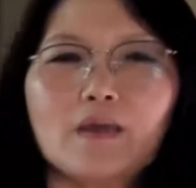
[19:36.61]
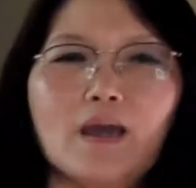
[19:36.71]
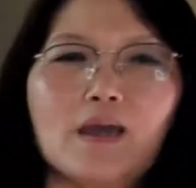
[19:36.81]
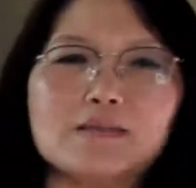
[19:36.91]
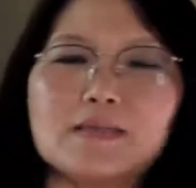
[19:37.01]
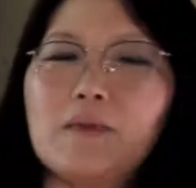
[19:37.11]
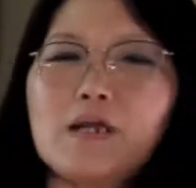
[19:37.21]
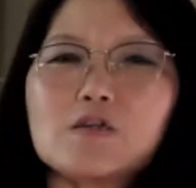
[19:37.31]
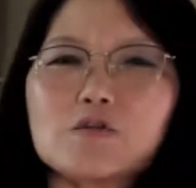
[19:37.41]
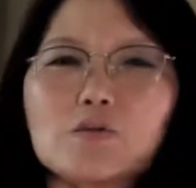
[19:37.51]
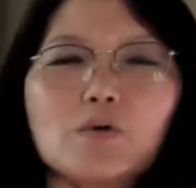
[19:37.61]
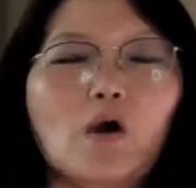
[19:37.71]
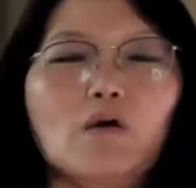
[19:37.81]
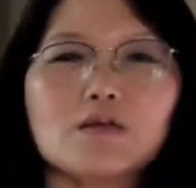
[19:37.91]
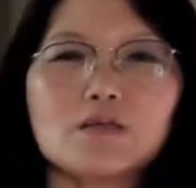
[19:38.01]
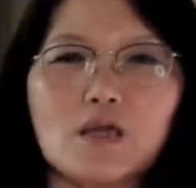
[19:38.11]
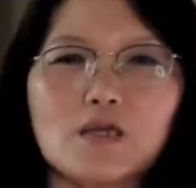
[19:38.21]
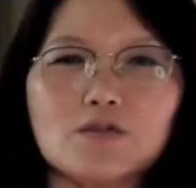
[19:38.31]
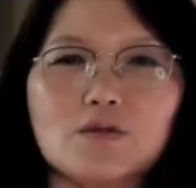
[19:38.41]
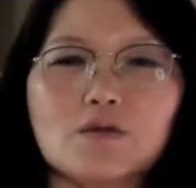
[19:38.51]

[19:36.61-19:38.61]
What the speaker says: and some other school only teach